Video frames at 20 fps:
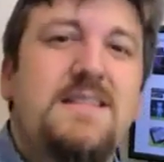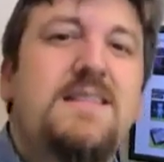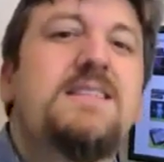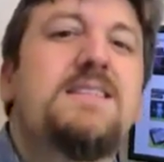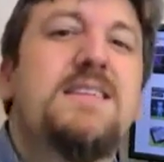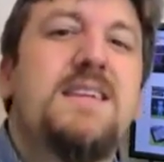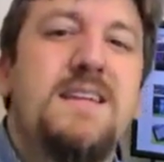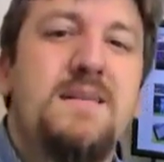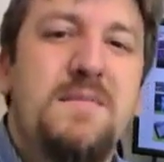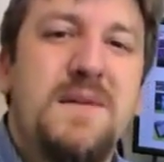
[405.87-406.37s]

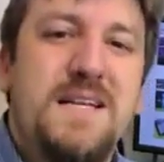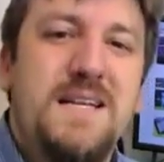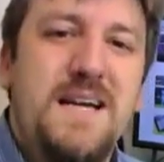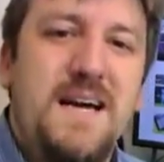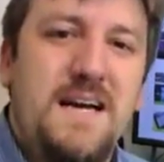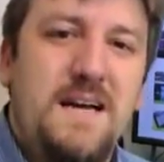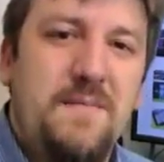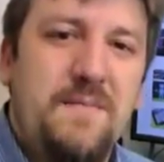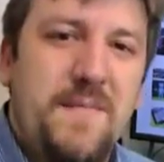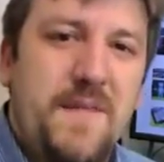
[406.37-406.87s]
this can be
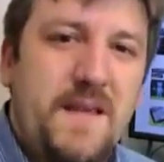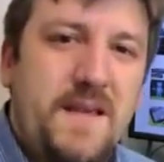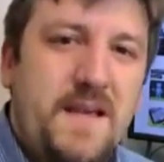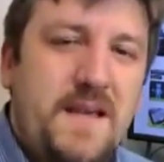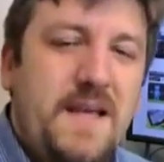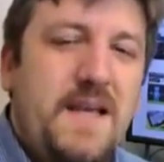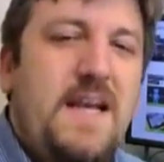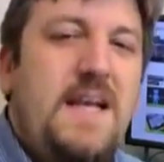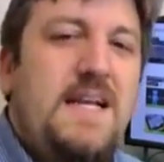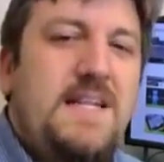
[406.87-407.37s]
done.
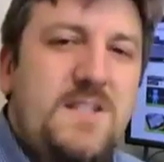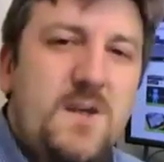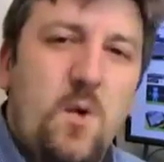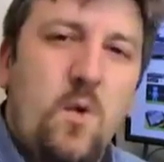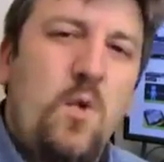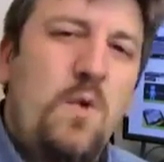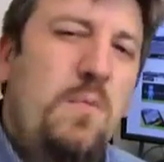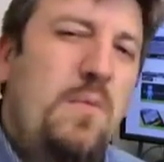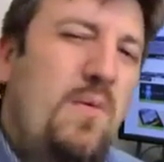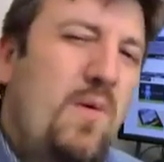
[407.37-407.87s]
So we're